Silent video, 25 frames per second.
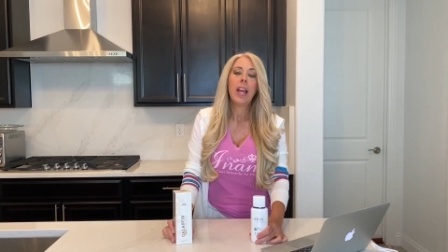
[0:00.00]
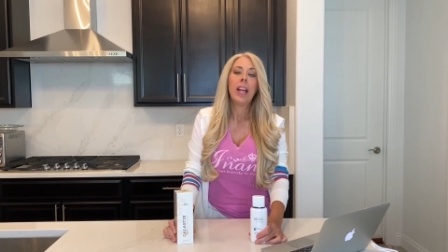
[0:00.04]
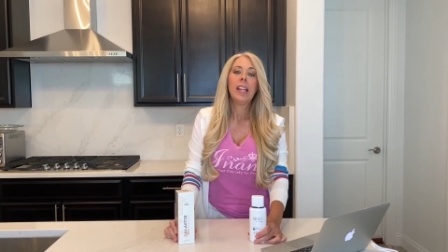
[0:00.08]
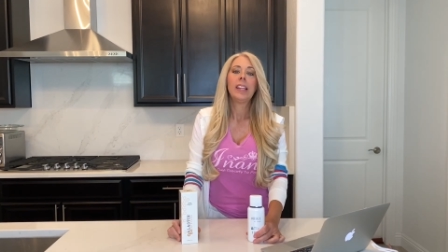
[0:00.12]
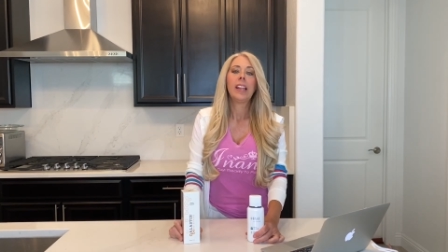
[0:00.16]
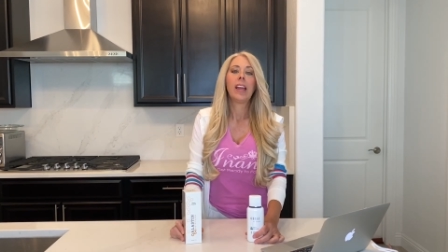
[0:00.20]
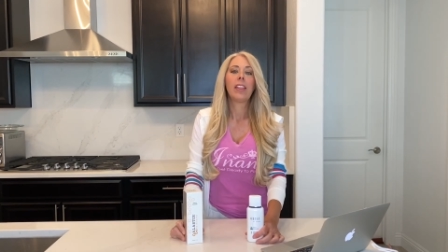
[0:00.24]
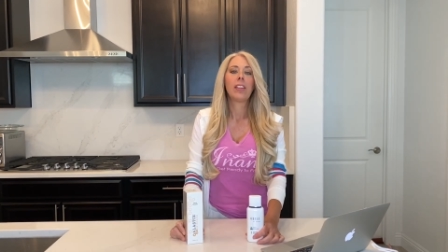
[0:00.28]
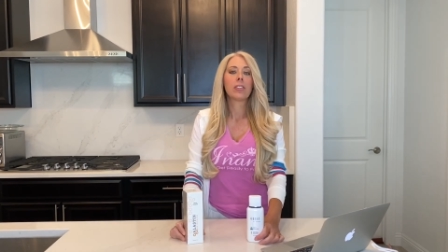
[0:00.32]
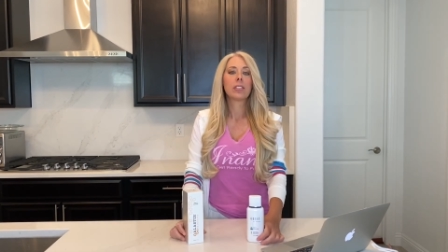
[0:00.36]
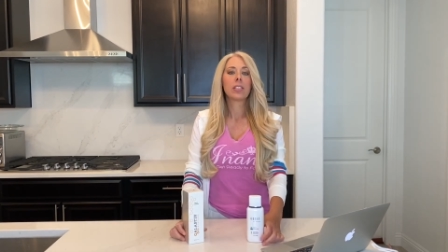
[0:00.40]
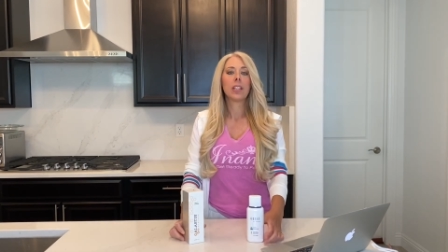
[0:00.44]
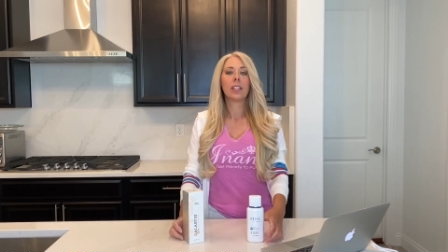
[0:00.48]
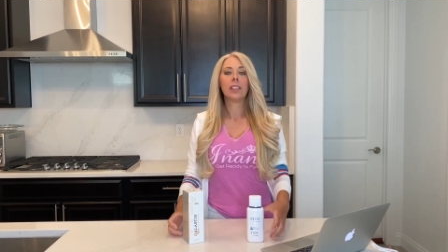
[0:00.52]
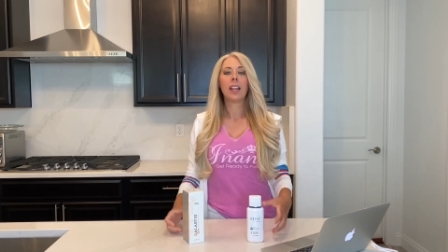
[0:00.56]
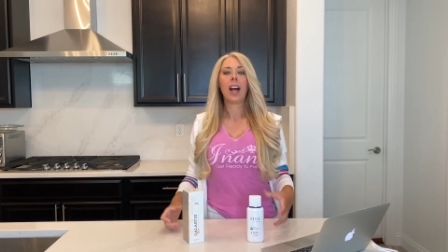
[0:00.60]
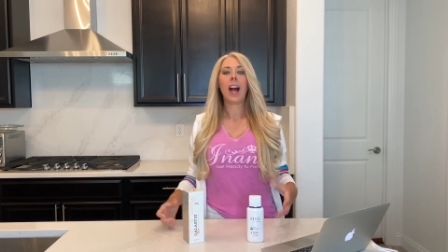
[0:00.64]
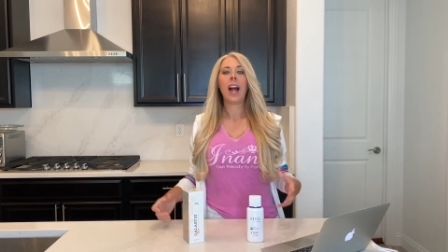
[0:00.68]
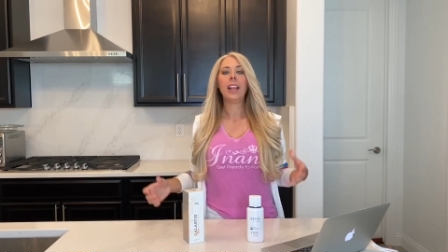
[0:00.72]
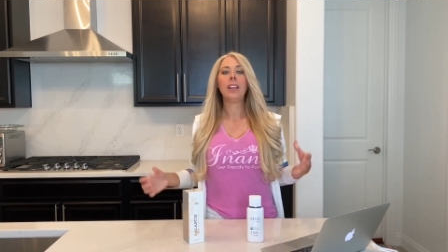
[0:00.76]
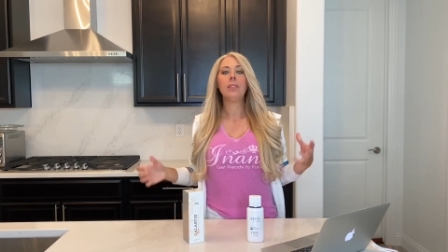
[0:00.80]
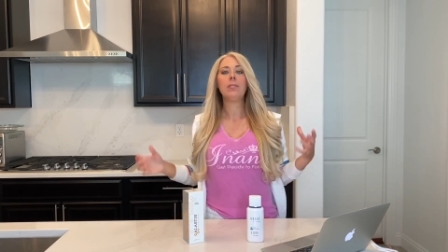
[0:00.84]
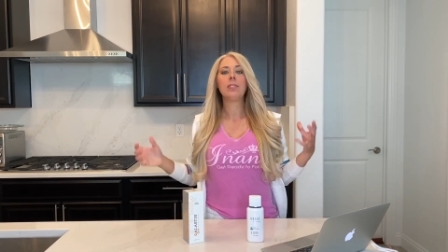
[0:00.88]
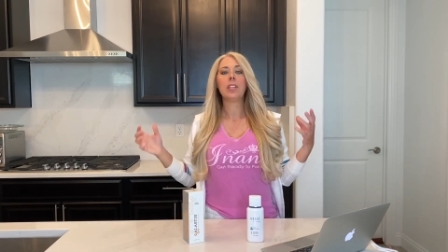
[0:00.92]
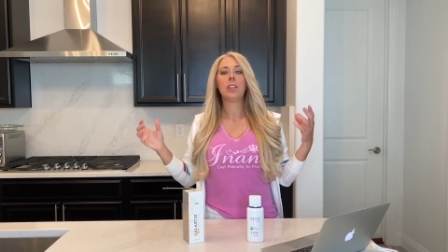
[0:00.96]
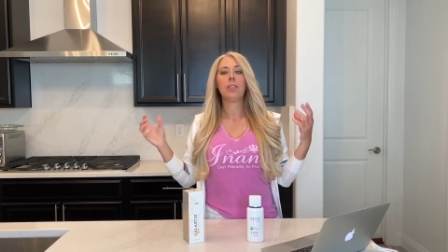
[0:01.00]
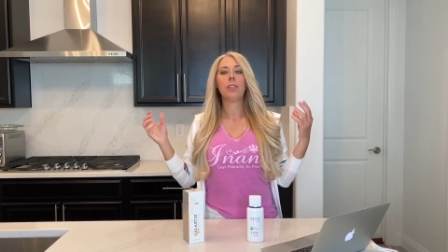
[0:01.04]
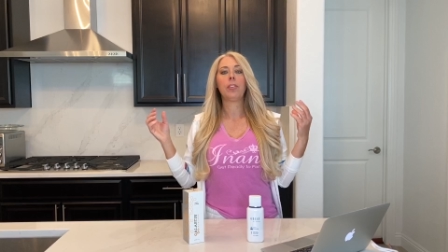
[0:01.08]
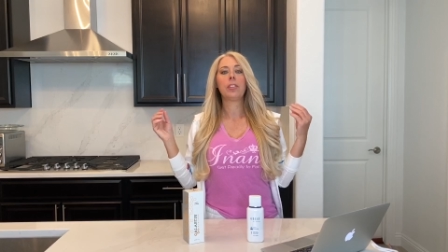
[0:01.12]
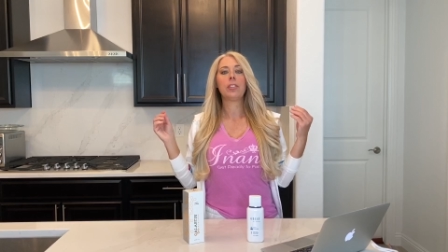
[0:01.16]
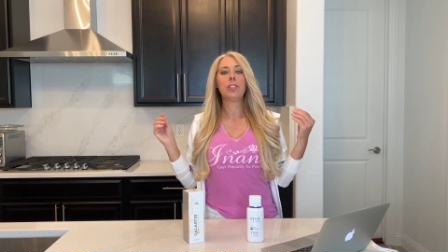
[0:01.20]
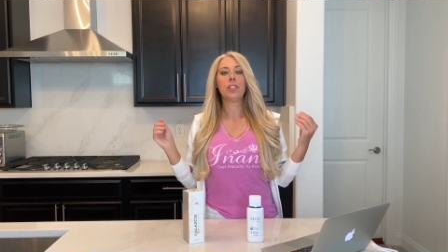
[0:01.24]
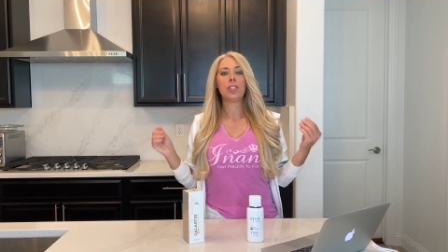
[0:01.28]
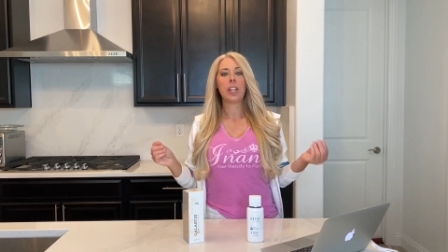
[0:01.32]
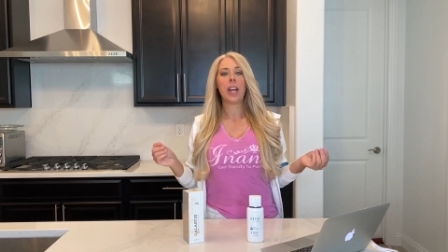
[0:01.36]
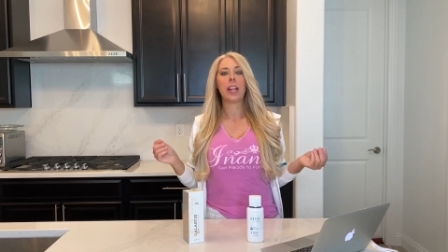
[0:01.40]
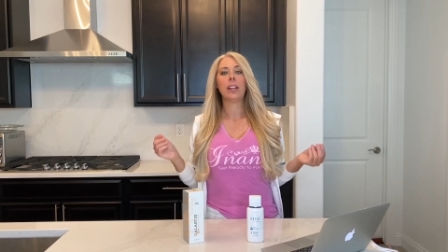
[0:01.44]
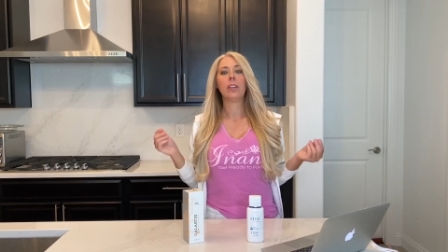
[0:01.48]
Now there's a lot of
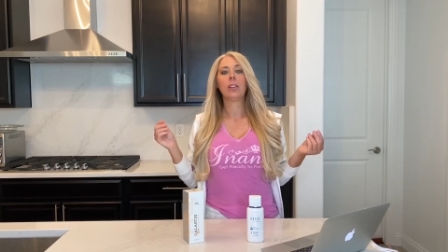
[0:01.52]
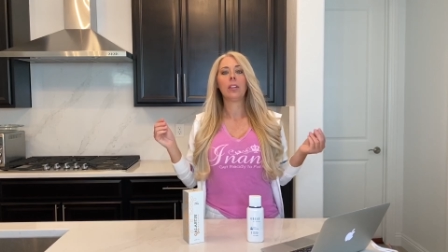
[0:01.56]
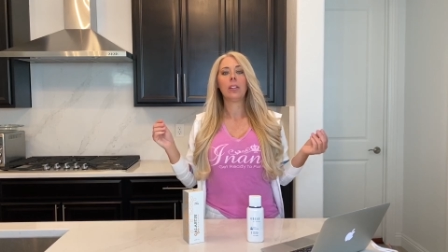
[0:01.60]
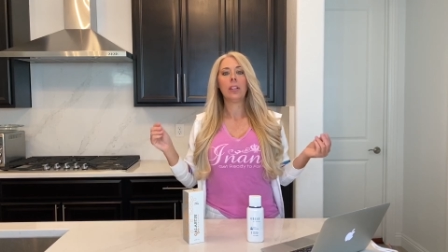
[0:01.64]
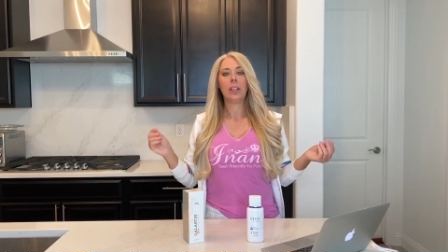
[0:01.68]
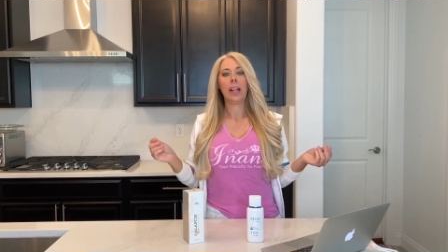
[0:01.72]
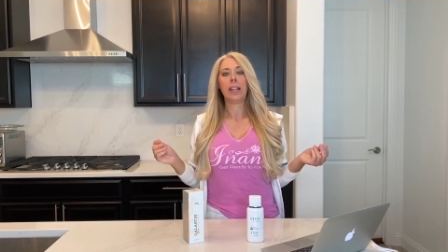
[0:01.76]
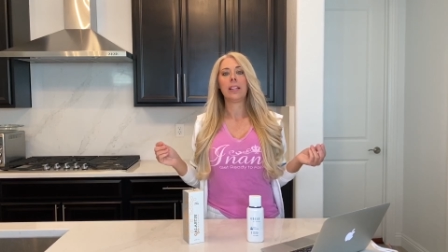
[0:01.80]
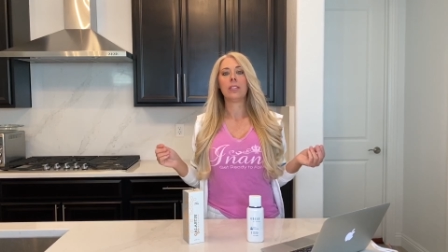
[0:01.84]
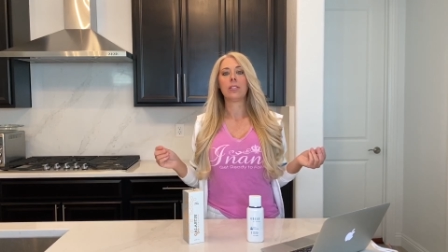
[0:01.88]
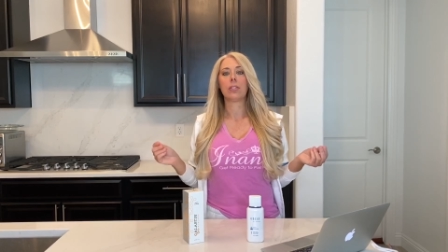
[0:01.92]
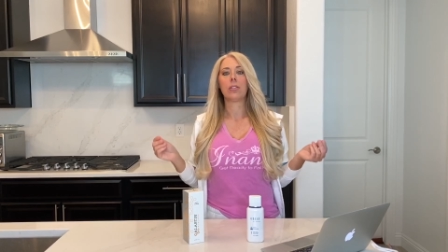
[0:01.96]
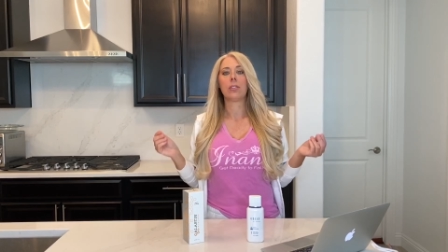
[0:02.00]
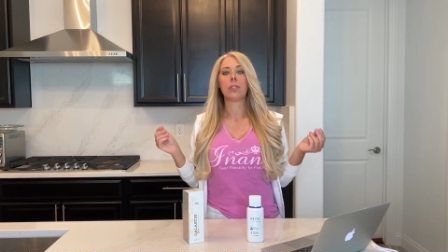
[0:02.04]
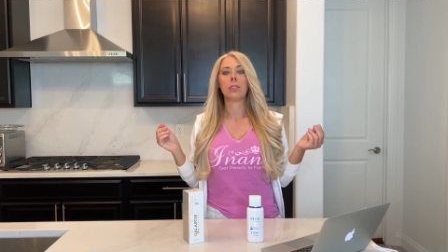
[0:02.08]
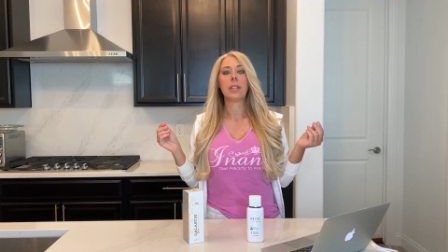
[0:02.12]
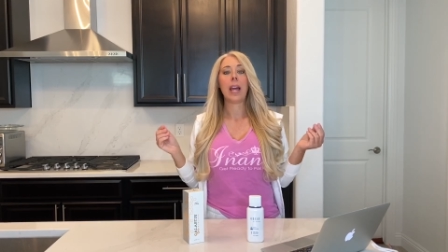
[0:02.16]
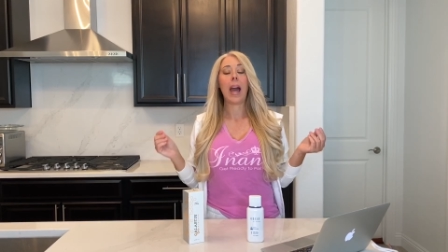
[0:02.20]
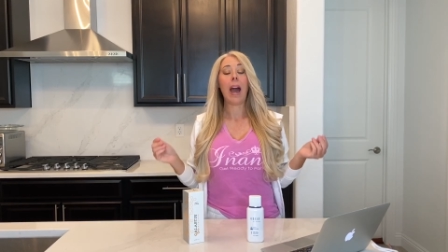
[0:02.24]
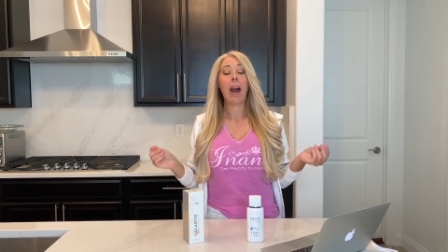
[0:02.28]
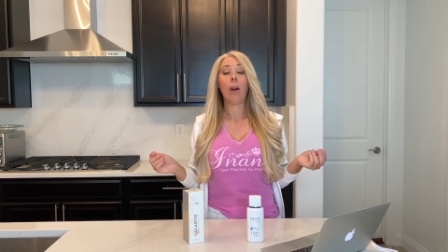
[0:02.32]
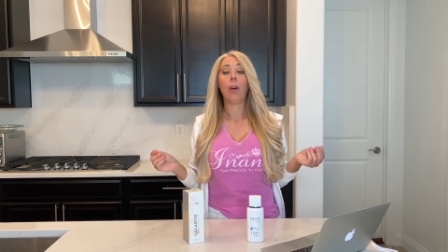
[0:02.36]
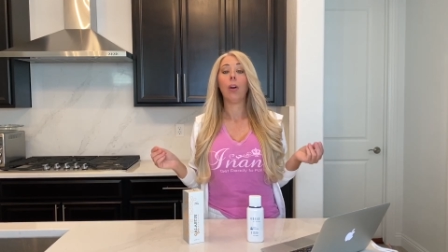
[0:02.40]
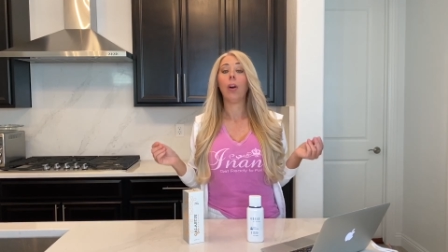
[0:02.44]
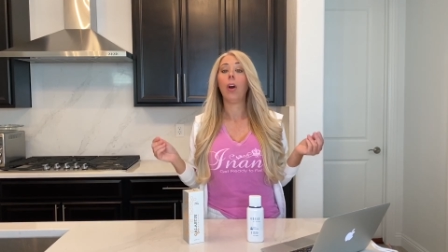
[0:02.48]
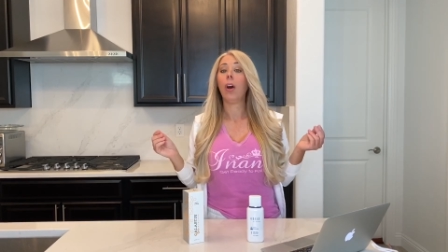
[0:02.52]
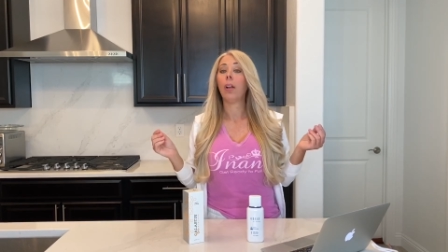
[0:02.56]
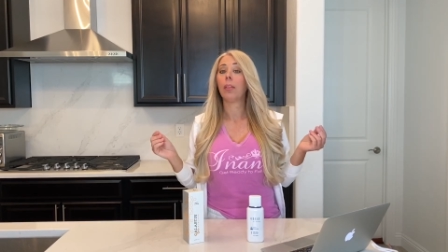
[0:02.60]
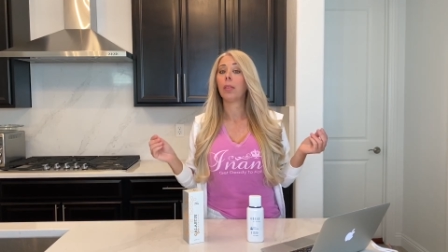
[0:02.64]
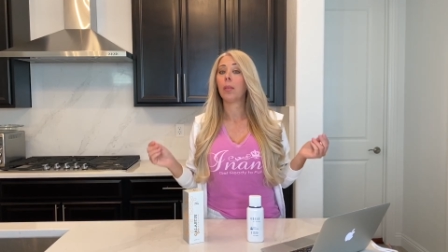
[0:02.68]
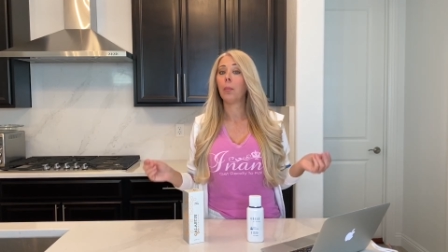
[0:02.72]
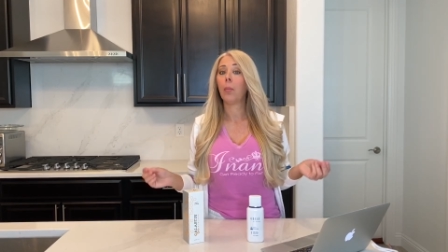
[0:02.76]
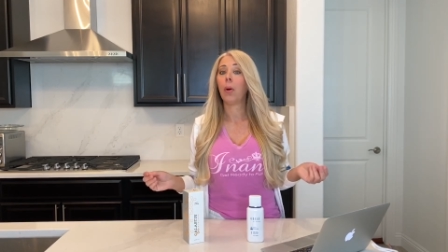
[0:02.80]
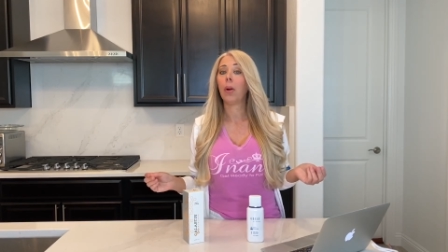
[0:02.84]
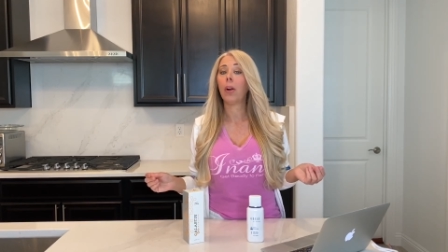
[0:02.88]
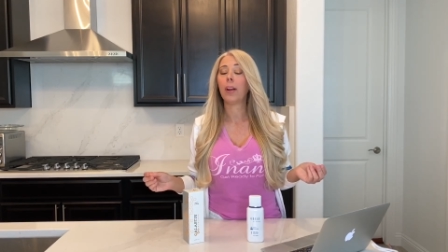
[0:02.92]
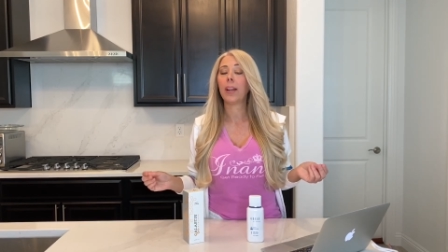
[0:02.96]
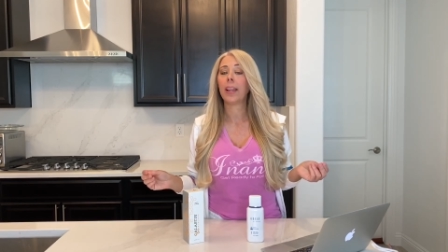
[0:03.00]
different gentle cleansers out on the
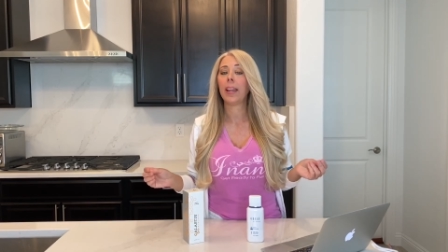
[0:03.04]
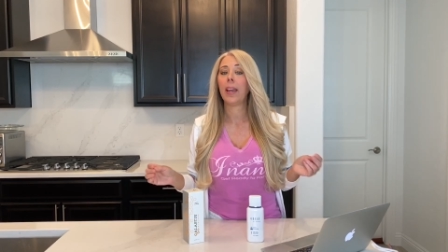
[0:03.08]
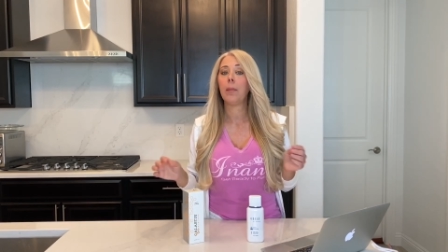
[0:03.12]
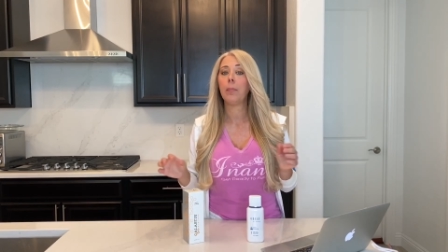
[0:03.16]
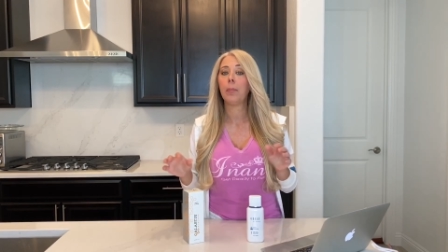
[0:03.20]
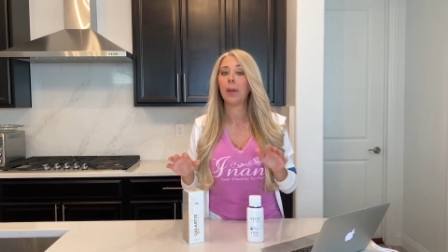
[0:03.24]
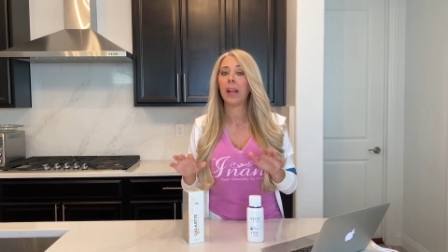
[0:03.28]
market,